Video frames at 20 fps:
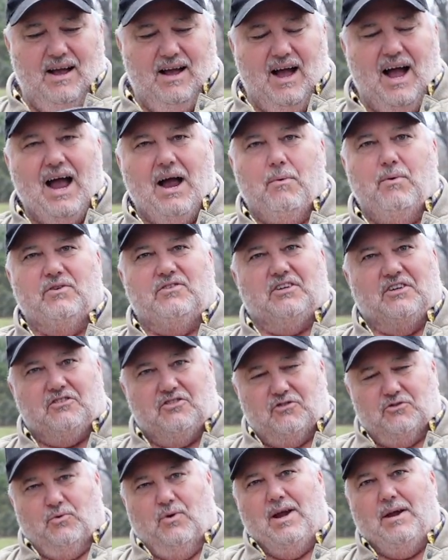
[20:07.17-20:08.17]
I was
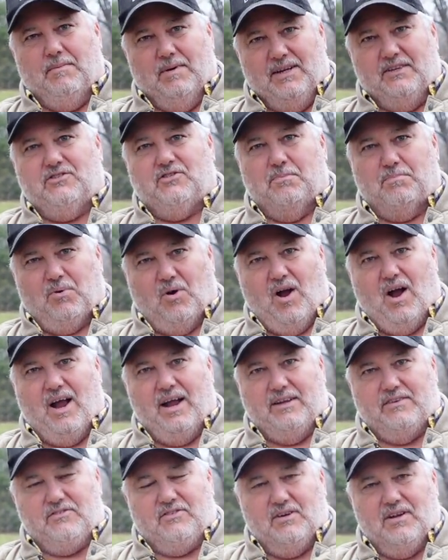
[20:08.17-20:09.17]
extremely
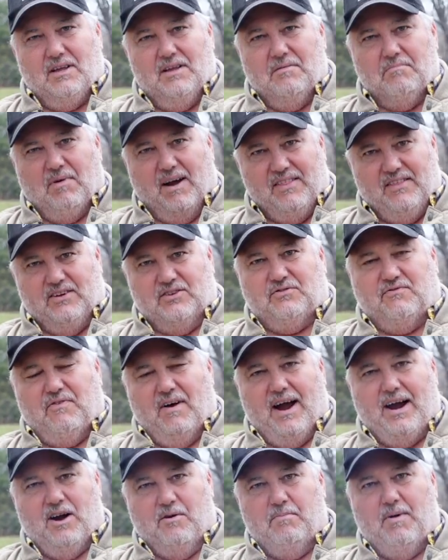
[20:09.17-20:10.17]
surprised by this
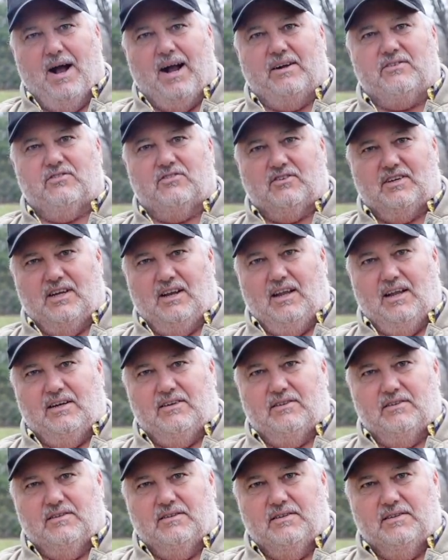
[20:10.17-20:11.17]
firebox
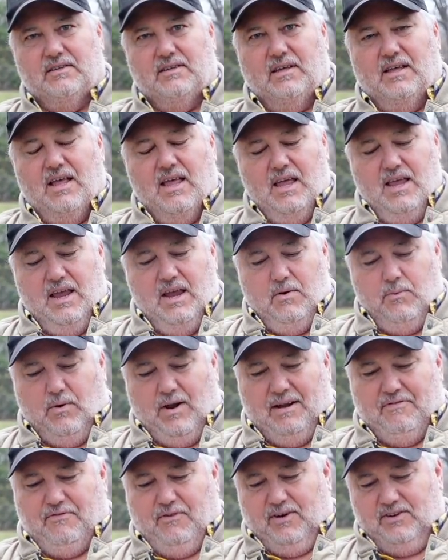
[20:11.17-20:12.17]
skillet.
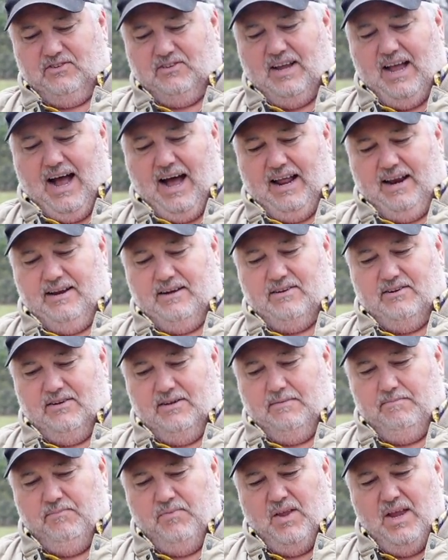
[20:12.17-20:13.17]
When I first got it,
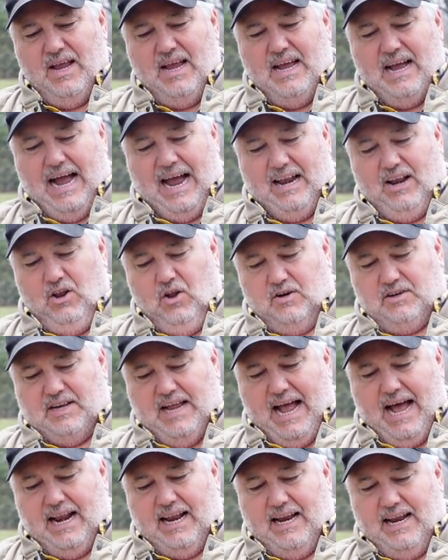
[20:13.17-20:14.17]
I looked
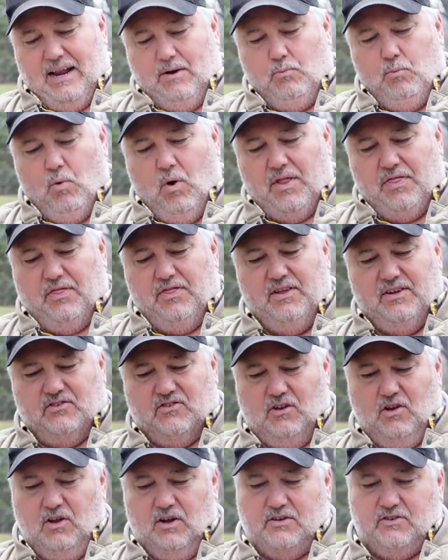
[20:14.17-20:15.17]
at it and what
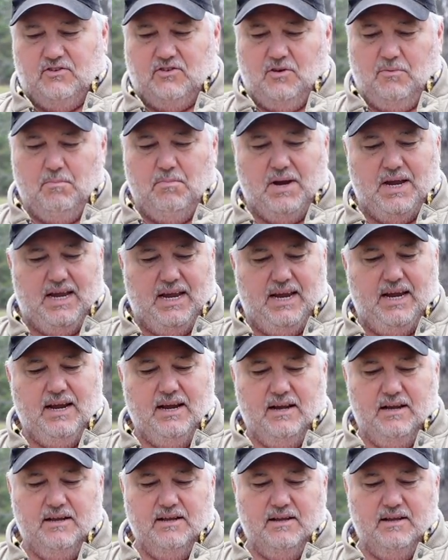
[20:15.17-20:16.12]
this looks to me